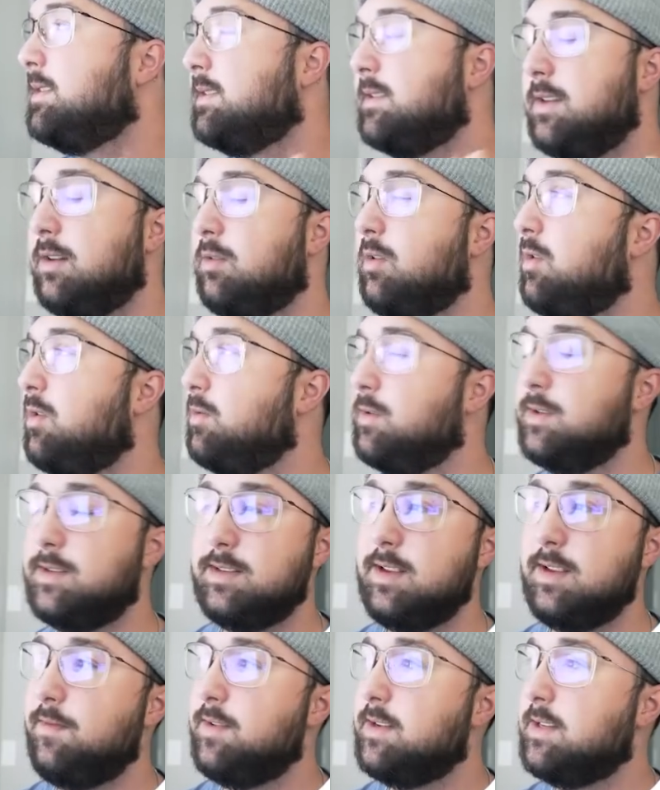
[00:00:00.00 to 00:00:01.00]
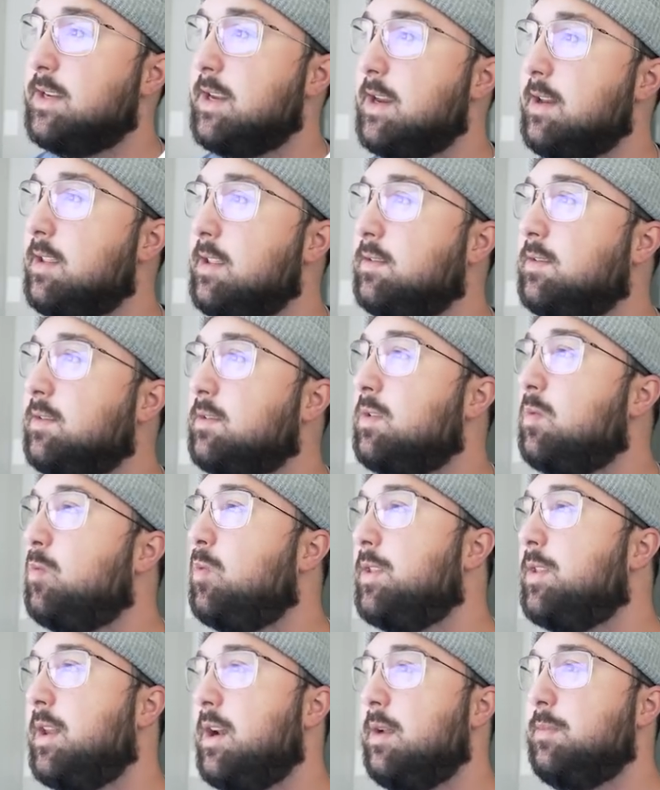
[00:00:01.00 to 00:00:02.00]
017. This is the
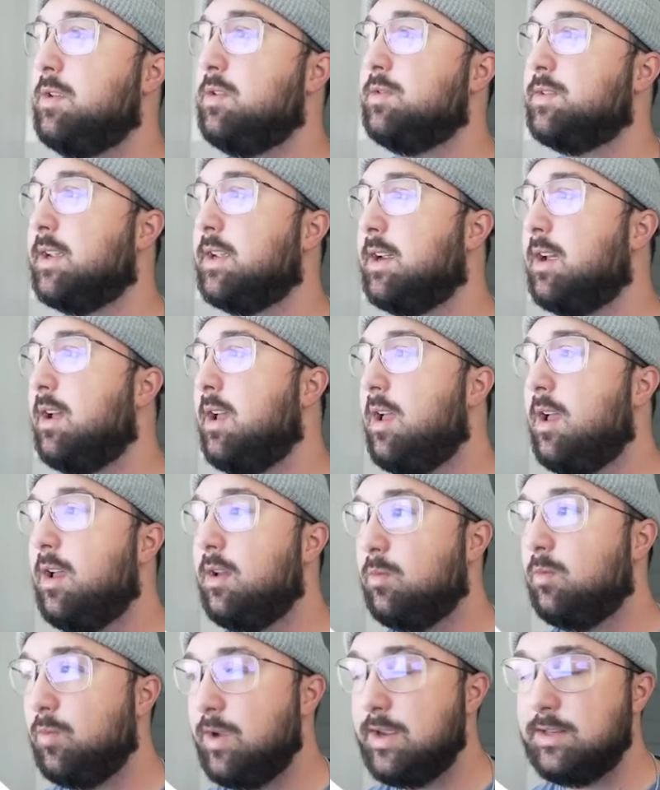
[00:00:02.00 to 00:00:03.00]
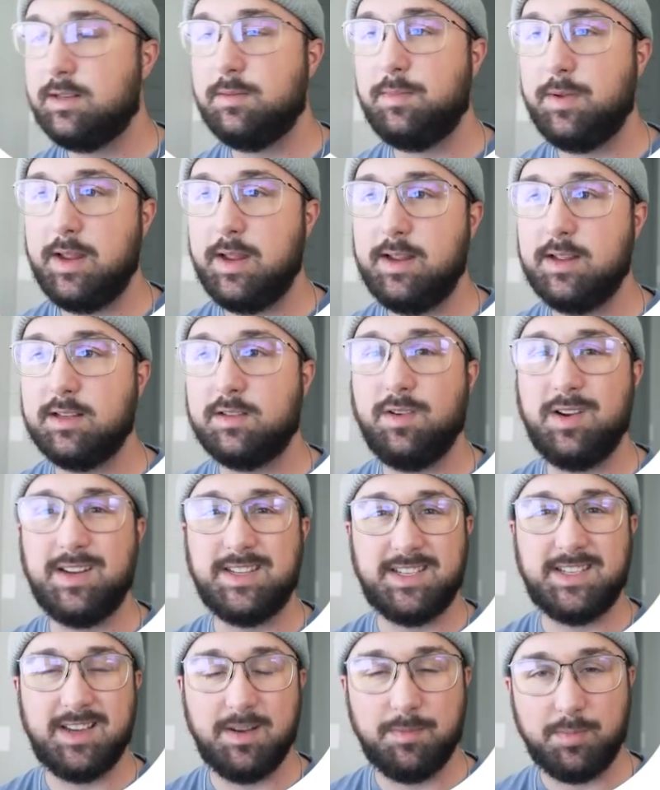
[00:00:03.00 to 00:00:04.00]
wood that I'm using. Reason being, it's very
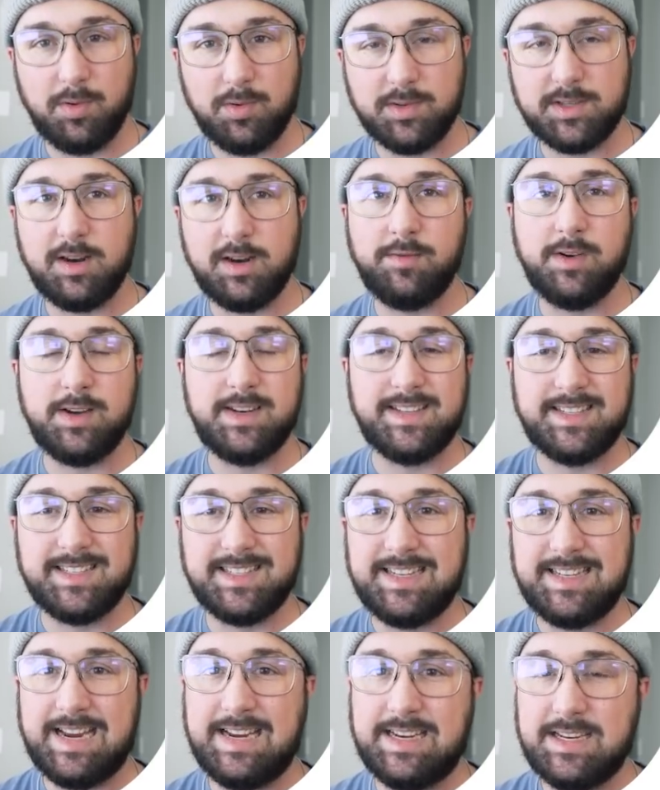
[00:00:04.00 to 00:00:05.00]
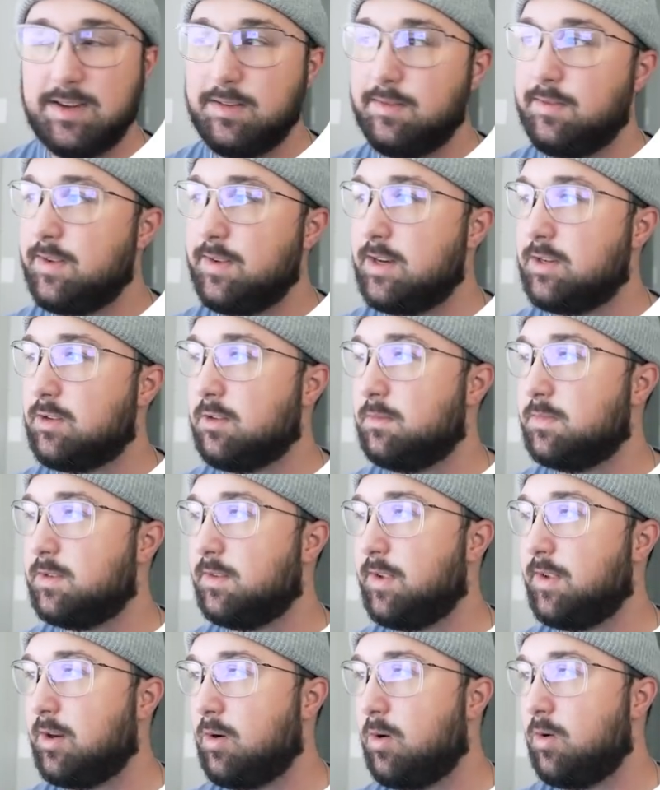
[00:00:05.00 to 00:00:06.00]
simple. It's not very distinctive in terms
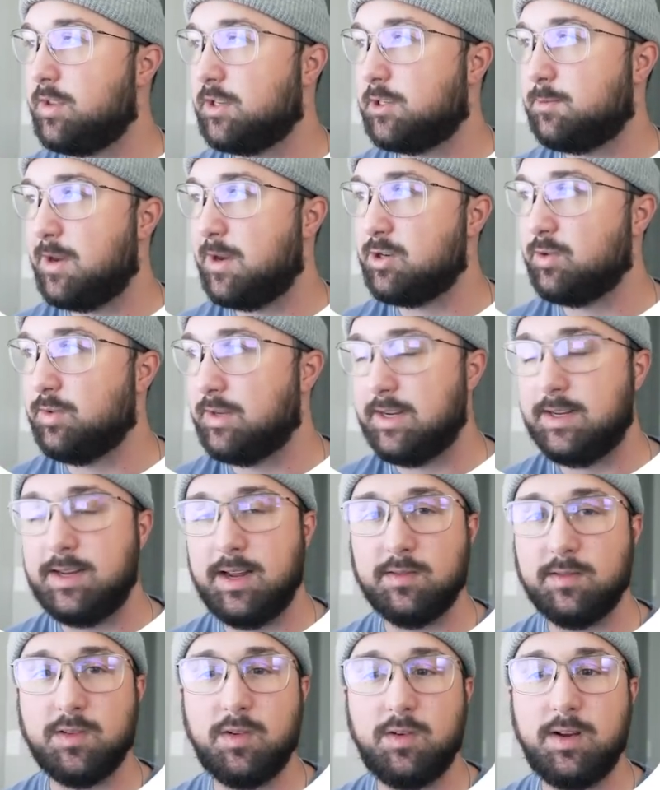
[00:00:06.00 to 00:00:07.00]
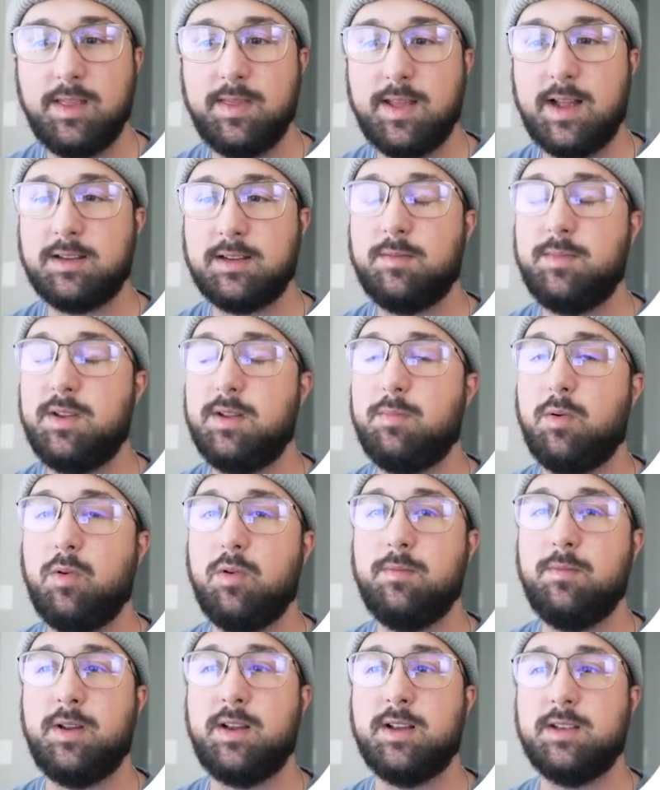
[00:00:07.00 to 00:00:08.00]
of like all the special details on it. And that's gonna be
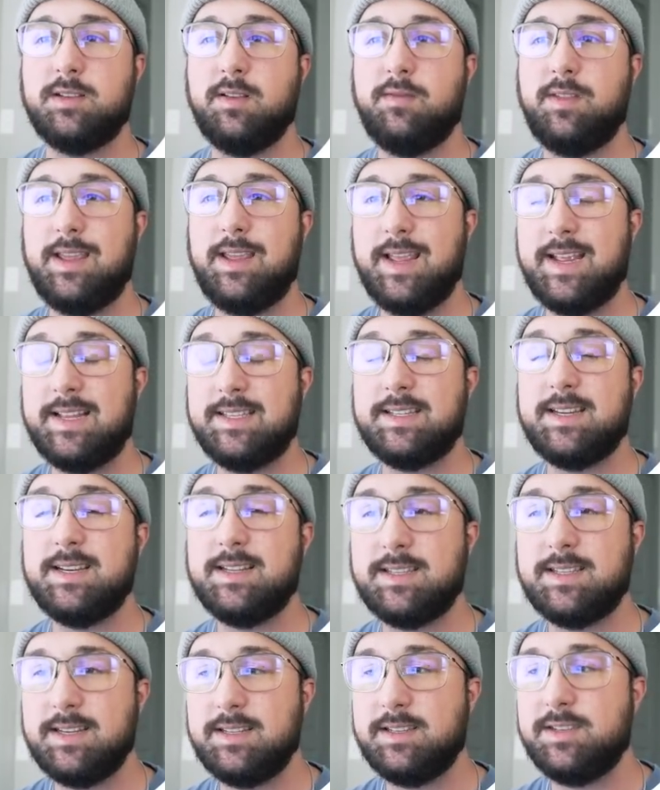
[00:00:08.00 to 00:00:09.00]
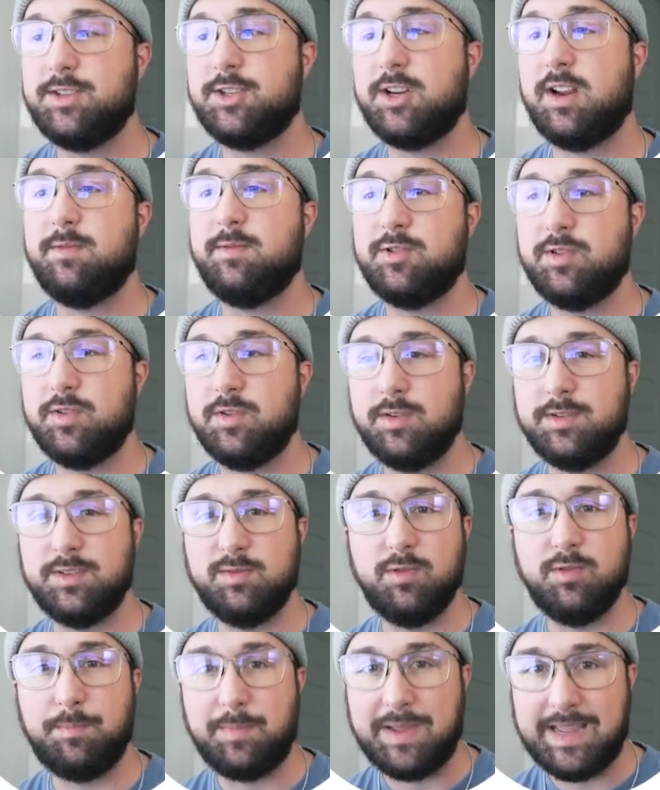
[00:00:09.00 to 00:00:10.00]
important because of the instances and geometry nodes,
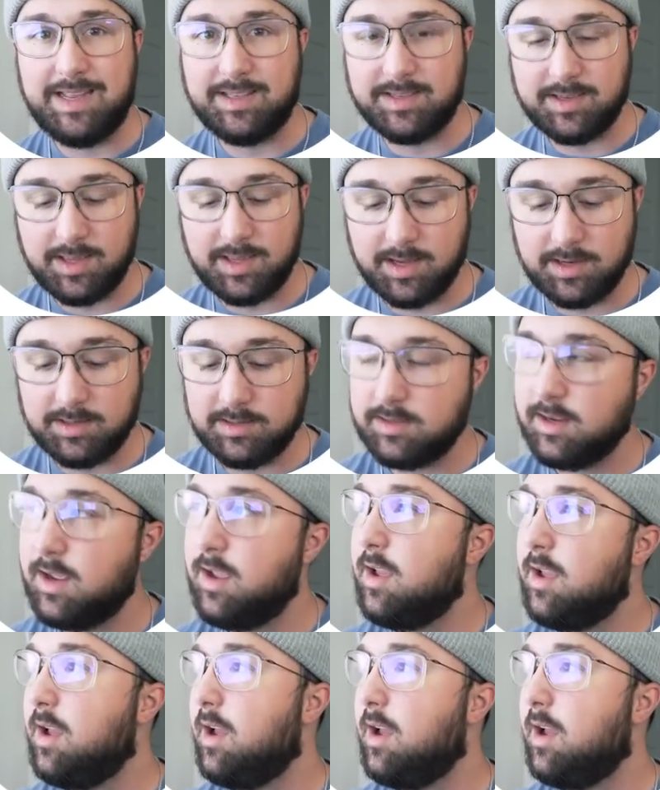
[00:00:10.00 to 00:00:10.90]
it repeats things.